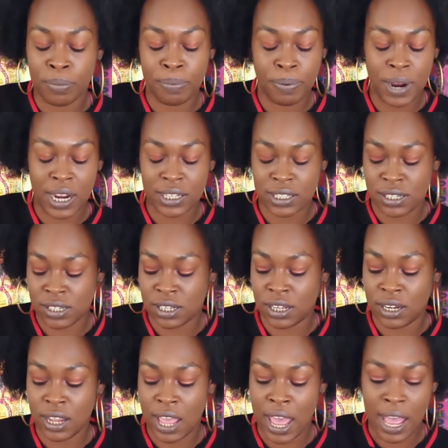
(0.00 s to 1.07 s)

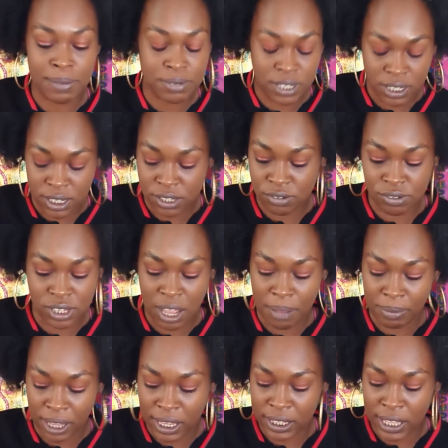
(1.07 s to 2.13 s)
practicing abstinence or
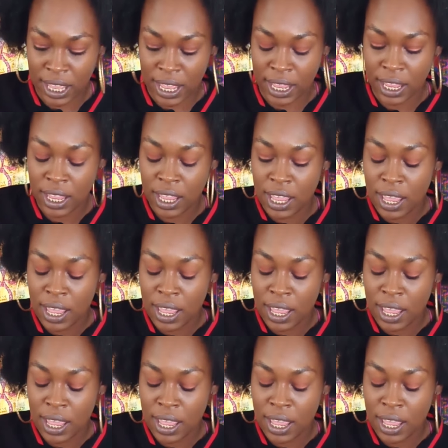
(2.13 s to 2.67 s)
something like that.